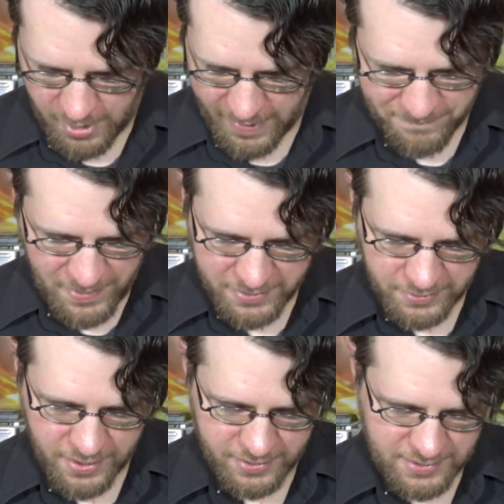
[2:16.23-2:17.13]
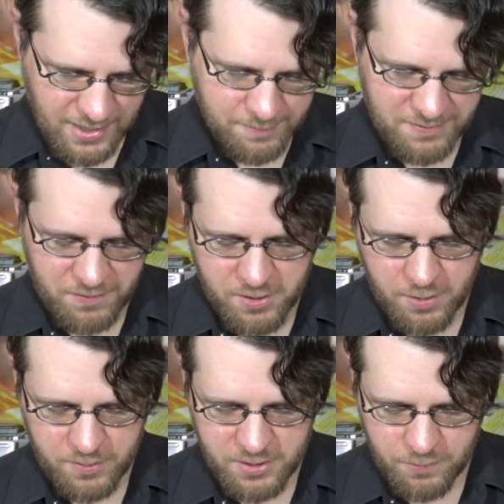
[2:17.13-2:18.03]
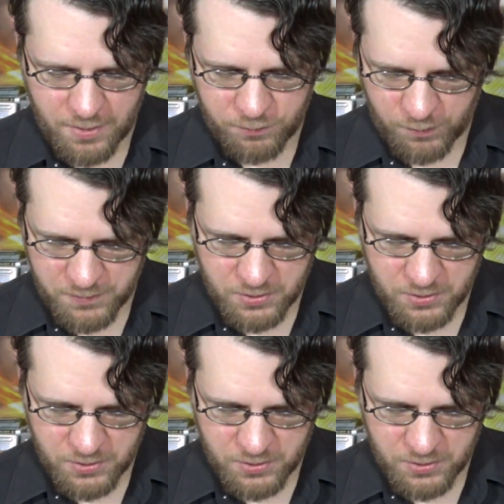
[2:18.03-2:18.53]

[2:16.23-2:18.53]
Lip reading: I find a lot of times if you go into a thrift